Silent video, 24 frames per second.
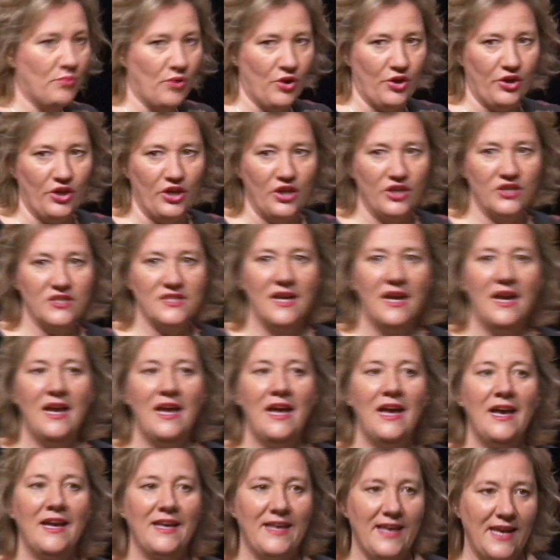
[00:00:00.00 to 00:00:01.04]
product
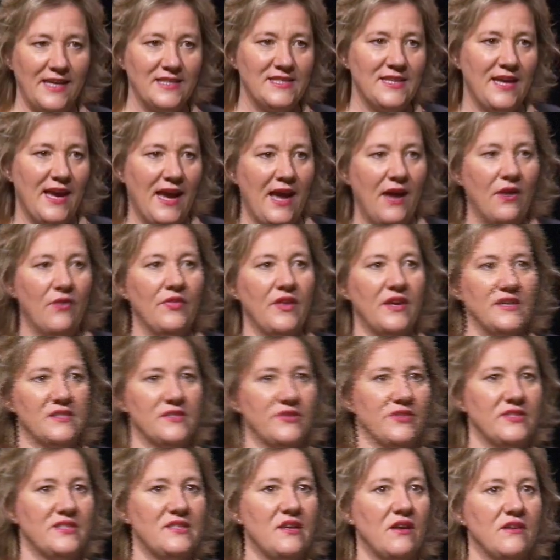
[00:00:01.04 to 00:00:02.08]
and get it out there
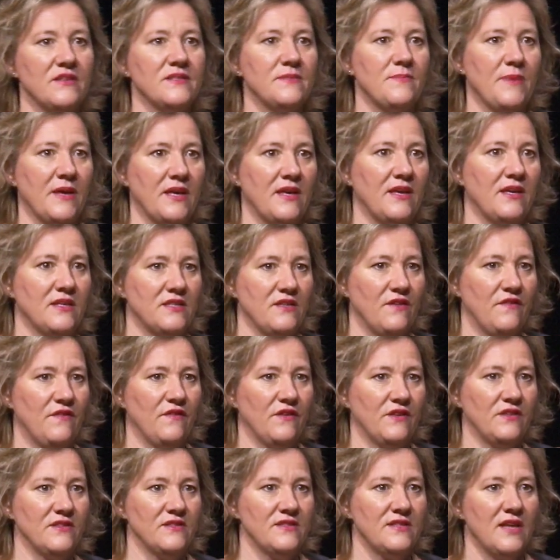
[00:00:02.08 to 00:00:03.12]
so it starts making a
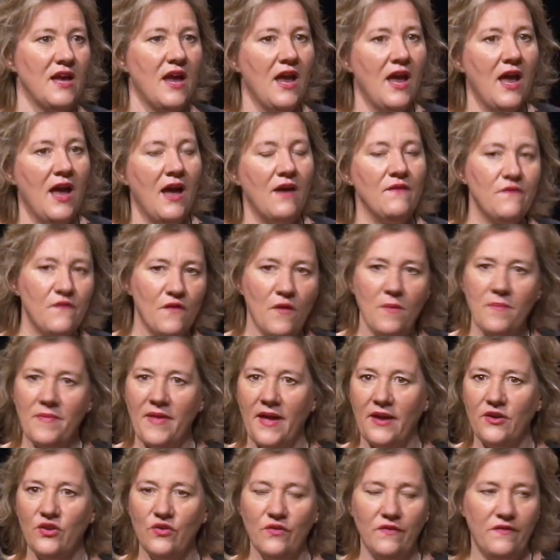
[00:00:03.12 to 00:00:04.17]
difference? And from
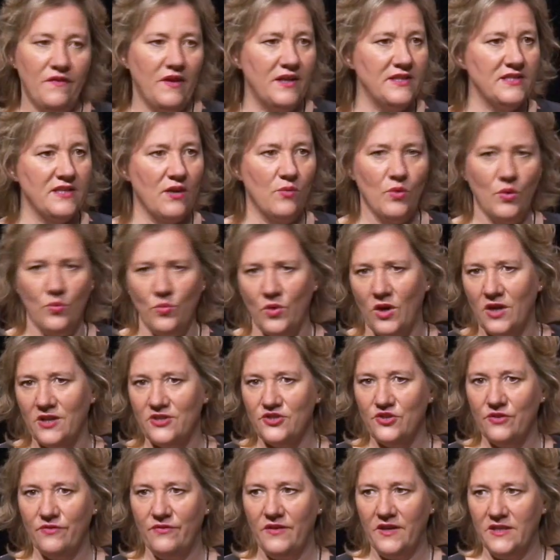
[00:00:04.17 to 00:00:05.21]
that, you'll find out what
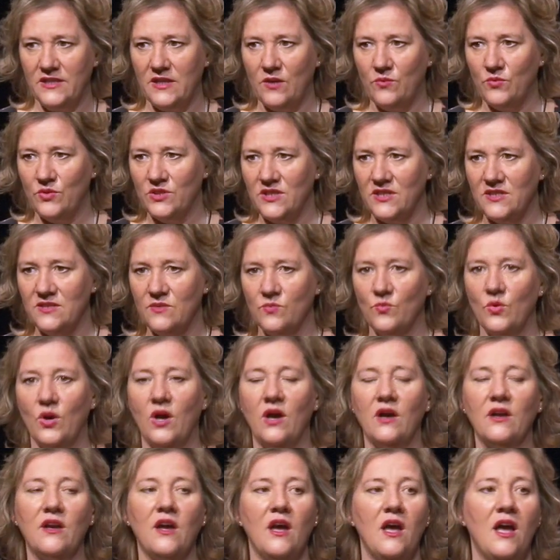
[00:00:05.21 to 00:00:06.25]
works, you'll find out what doesn't
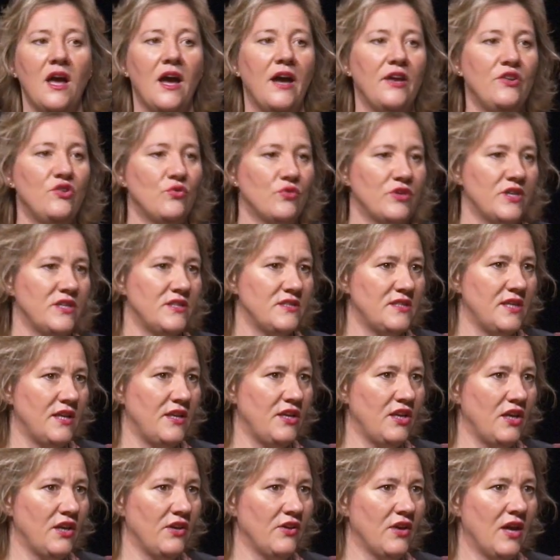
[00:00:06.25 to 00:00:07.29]
work, and you'll
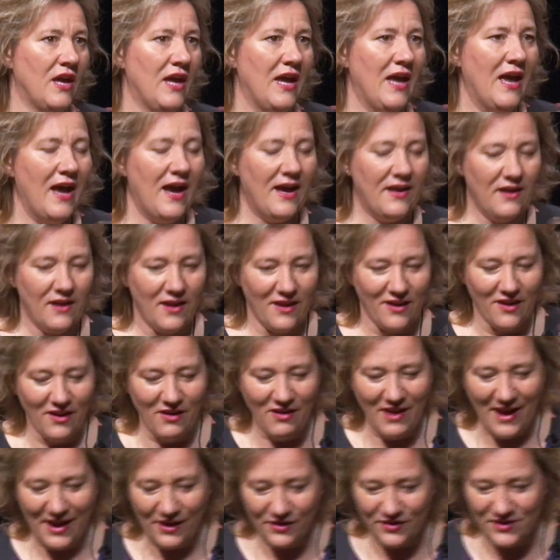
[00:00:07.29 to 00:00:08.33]
continue. And
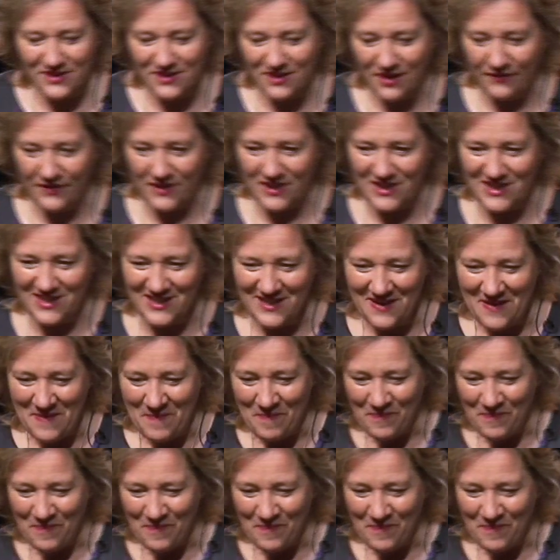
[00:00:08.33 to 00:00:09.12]
our health service